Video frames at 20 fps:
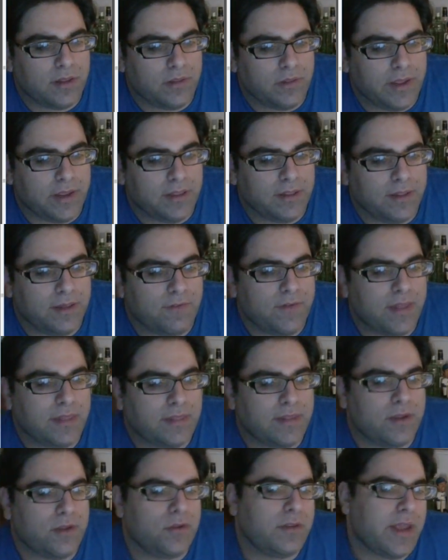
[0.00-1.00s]
unlikely event
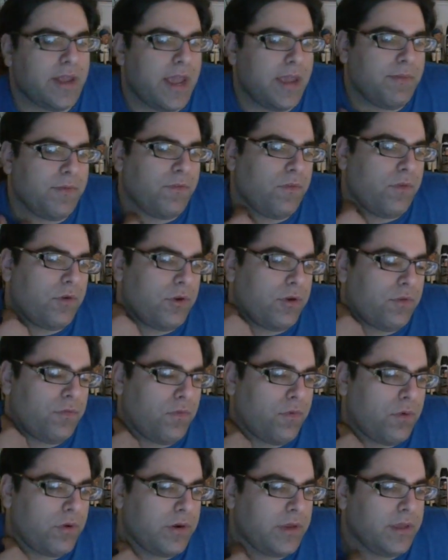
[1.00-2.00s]
that you die before you're
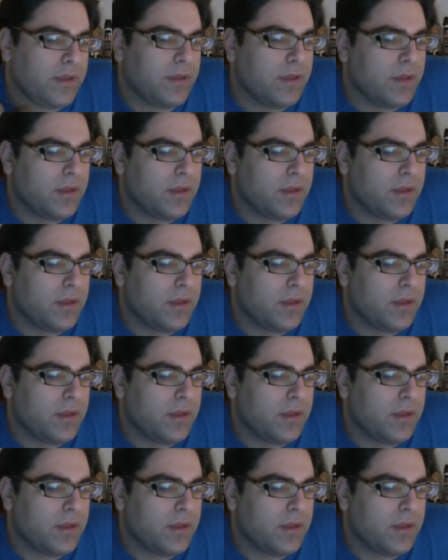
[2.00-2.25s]
40.